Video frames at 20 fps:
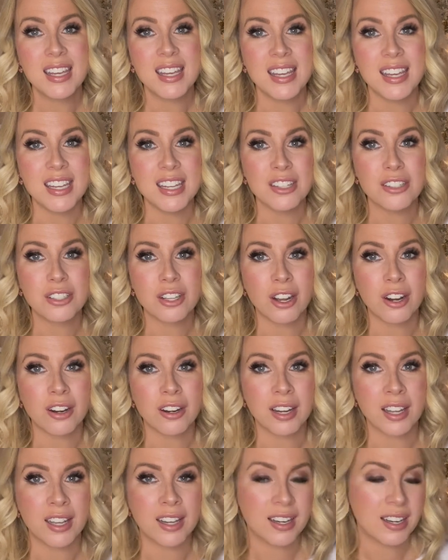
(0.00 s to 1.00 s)
in
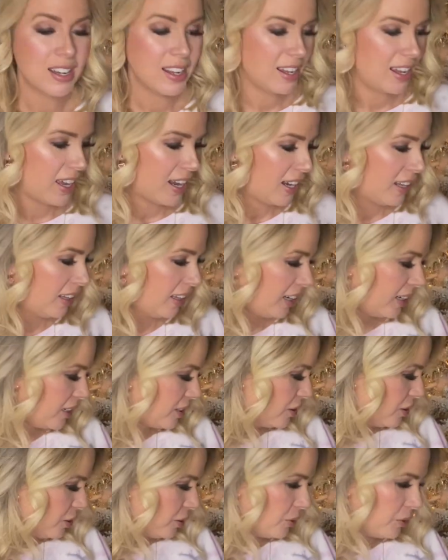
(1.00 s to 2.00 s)
Target, and I like
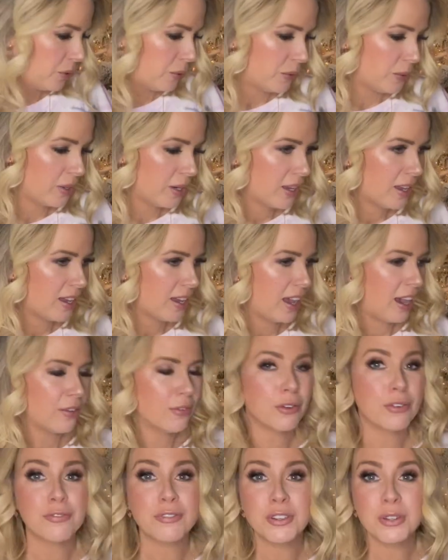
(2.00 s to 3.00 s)
to have a
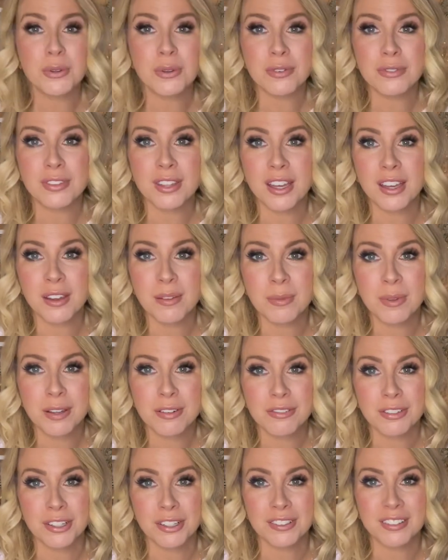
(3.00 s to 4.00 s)
few of them
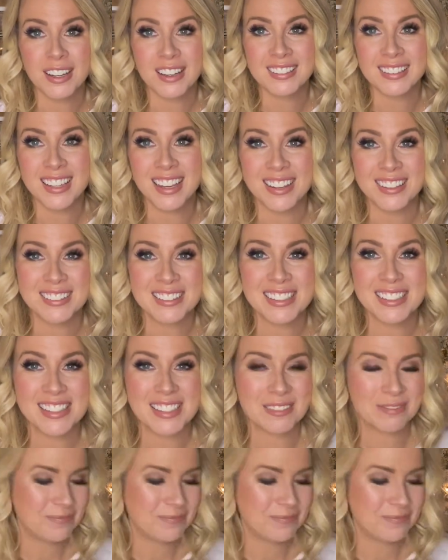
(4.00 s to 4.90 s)
for around the house.